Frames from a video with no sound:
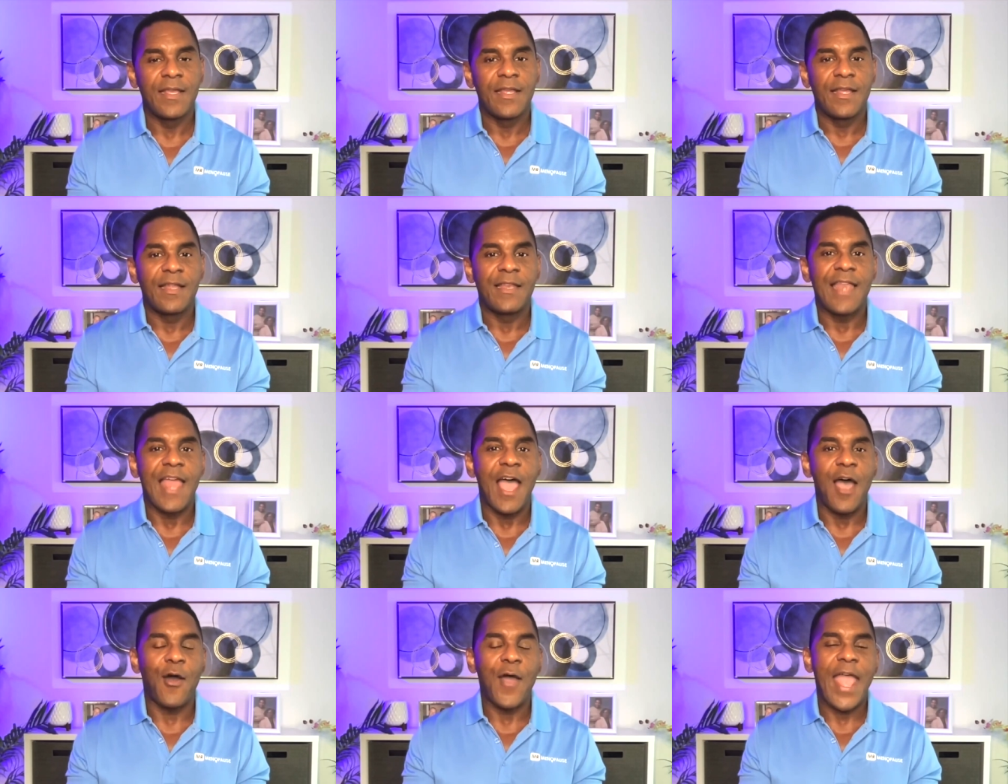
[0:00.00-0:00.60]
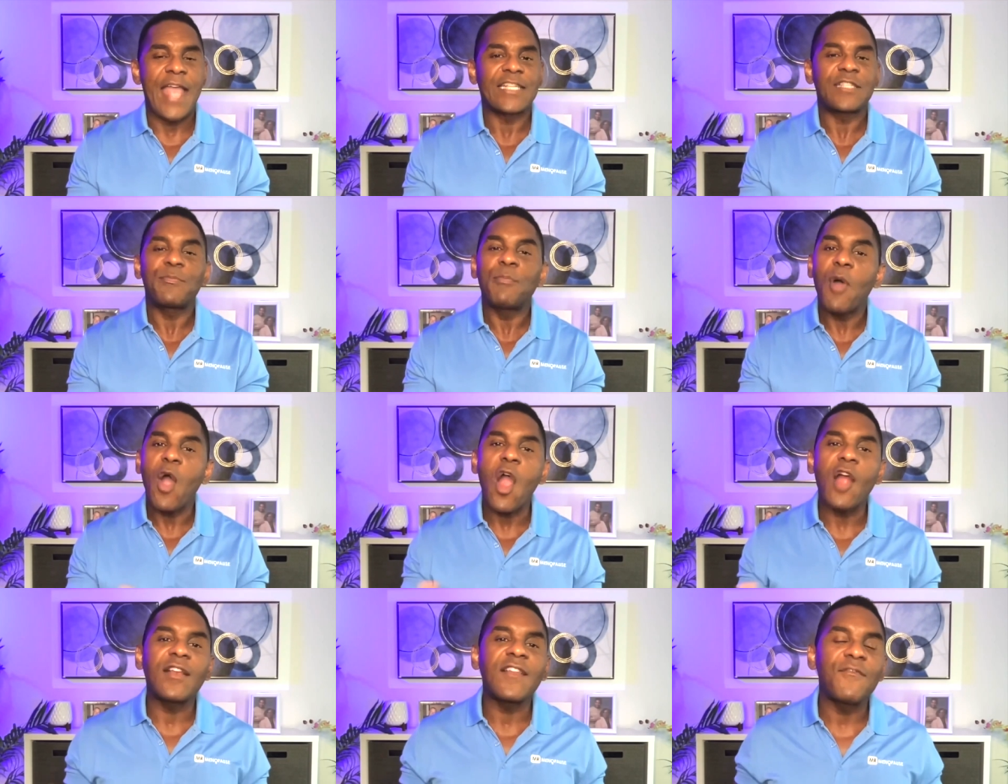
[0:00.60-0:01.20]
Now, as
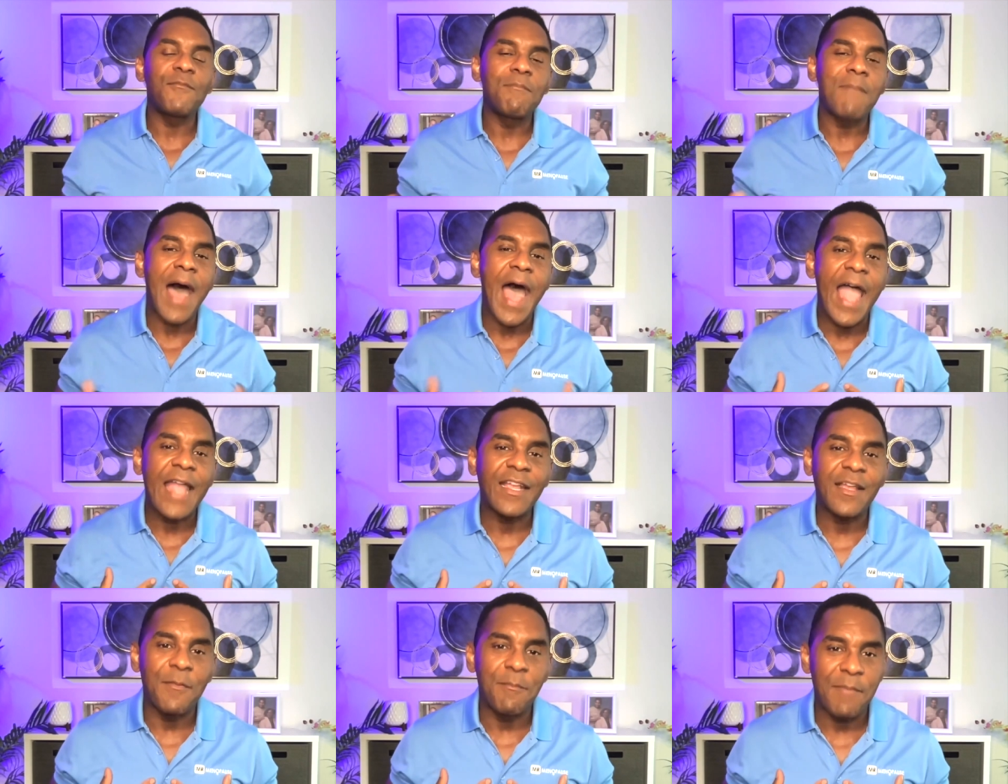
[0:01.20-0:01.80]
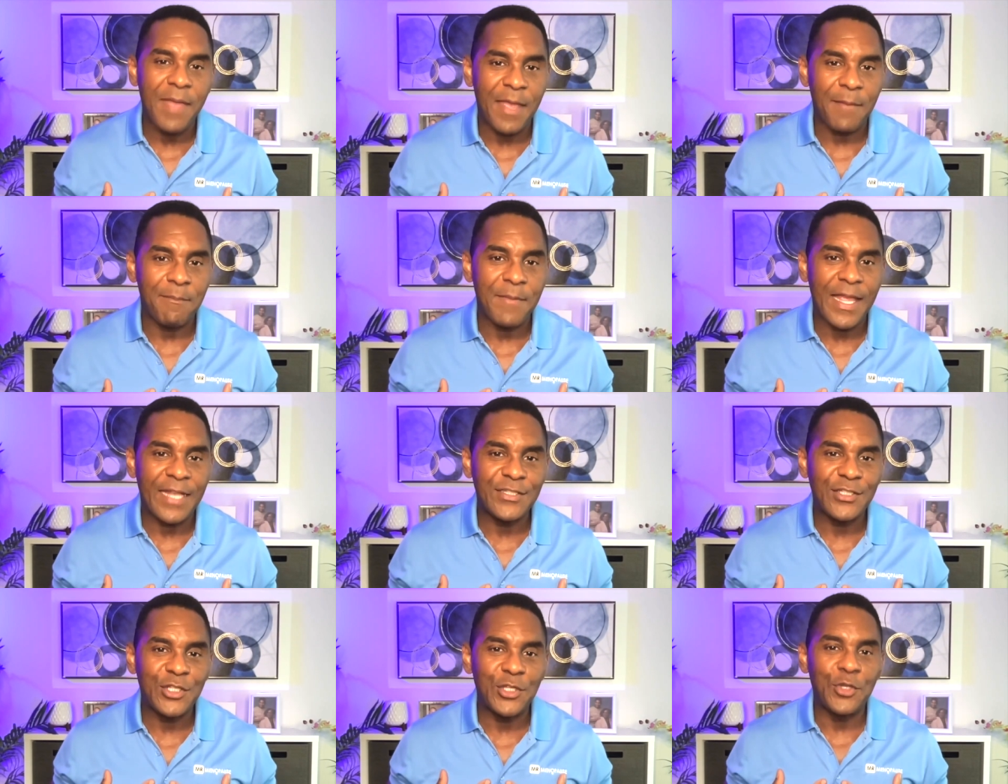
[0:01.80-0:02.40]
part of my
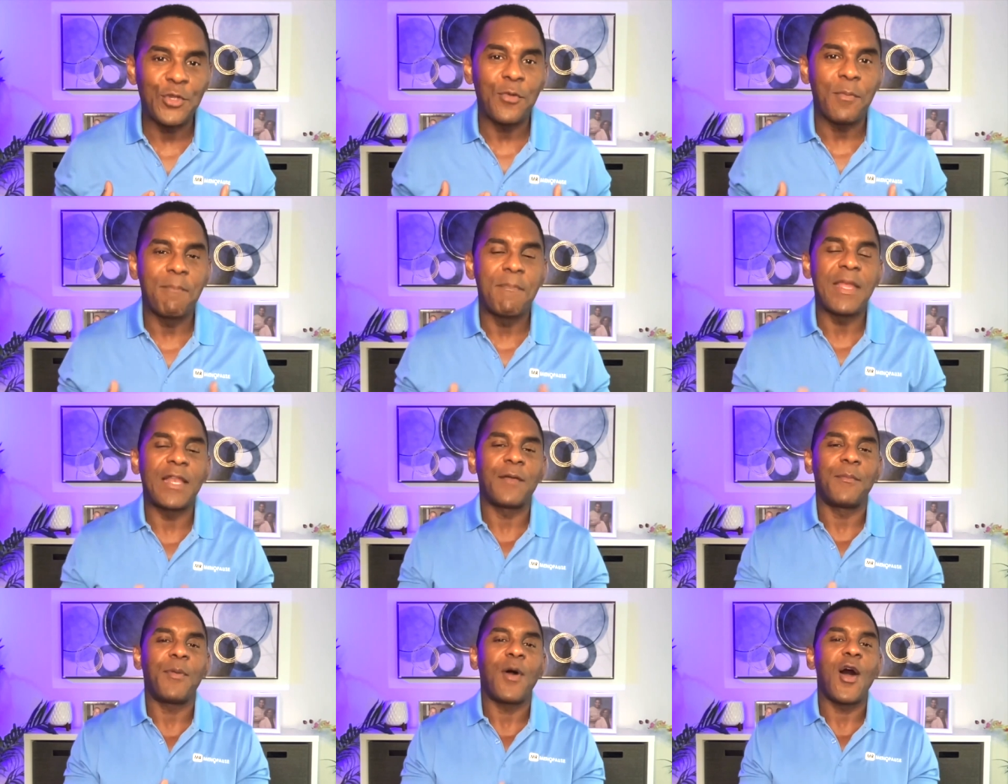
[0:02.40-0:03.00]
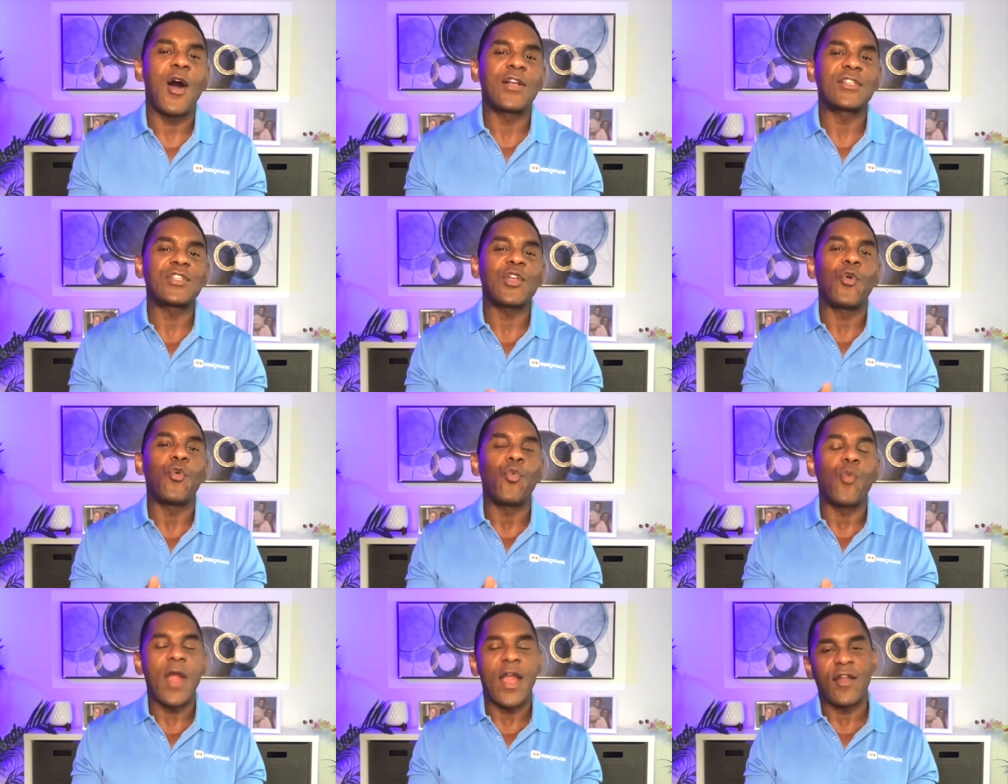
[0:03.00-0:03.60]
commitment to menopause
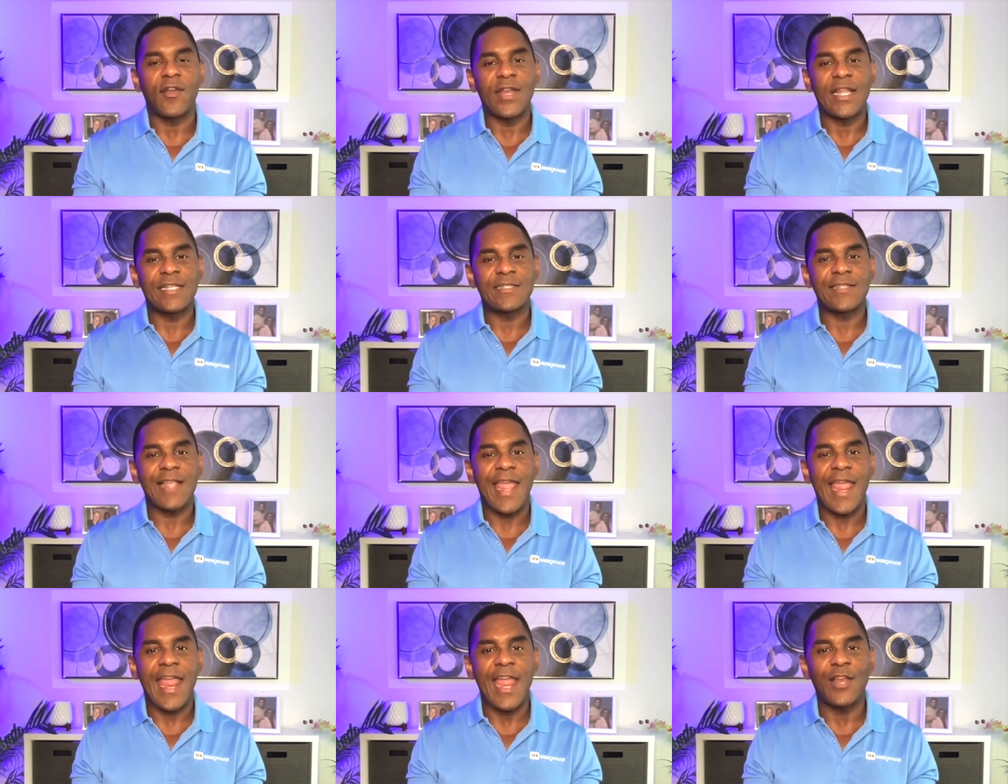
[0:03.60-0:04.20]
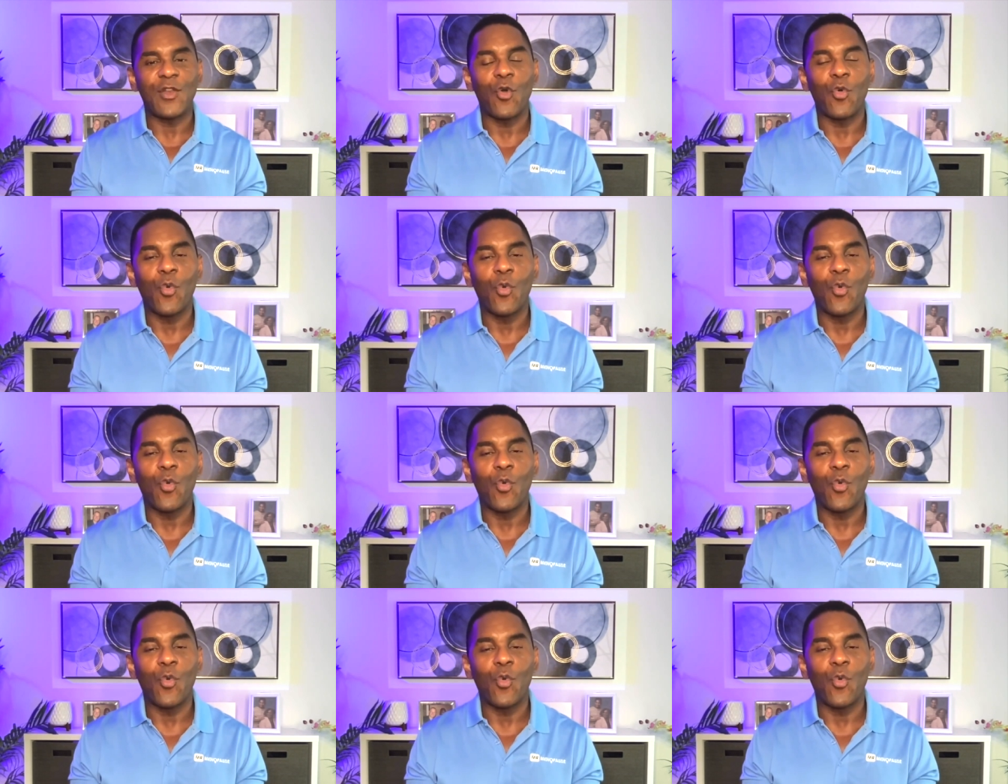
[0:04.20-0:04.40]
awareness and